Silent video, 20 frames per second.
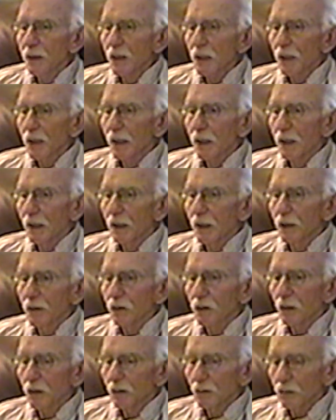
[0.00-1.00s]
And
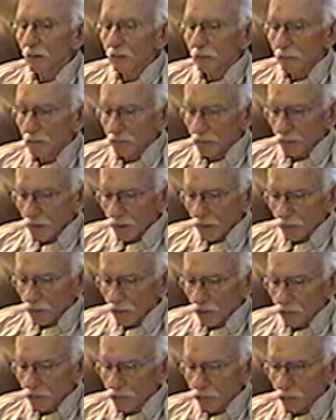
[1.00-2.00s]
I
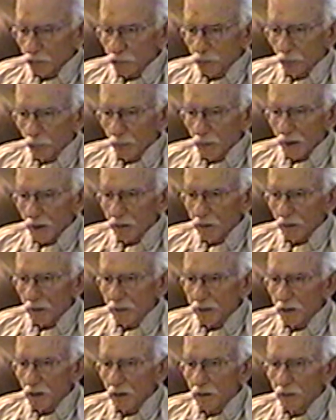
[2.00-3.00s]
looked directly
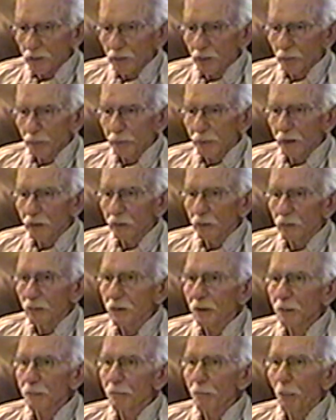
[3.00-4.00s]
under the boat,
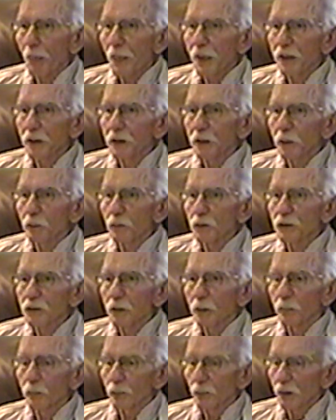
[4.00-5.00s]
and there was
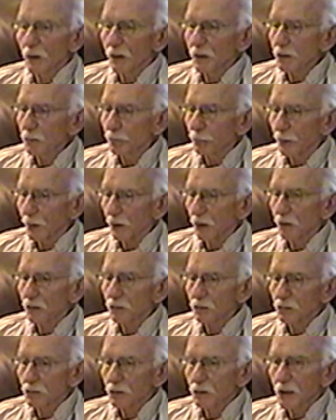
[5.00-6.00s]
some really big
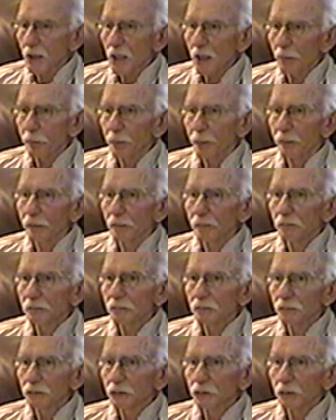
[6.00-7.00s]
snapper.
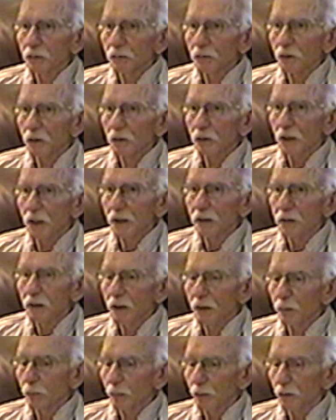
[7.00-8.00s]
So it looked like
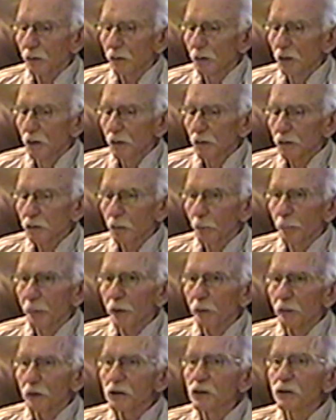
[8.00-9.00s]
they were
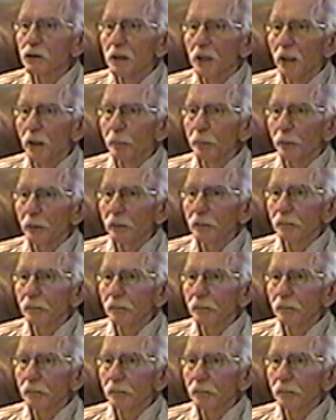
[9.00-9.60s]
Cabela snapper.